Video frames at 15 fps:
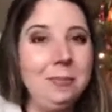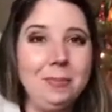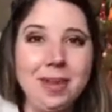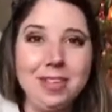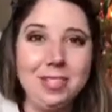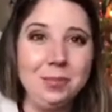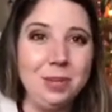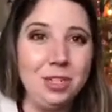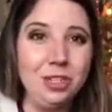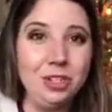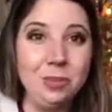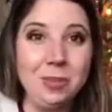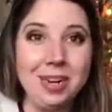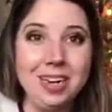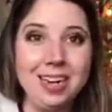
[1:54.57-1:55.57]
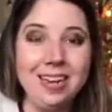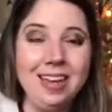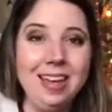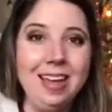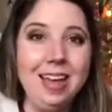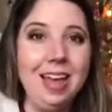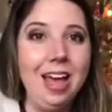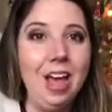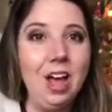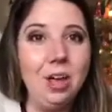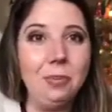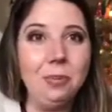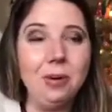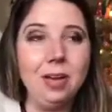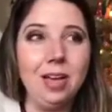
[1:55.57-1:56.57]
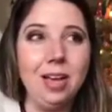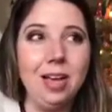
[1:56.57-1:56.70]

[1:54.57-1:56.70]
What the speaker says: make some extra money, help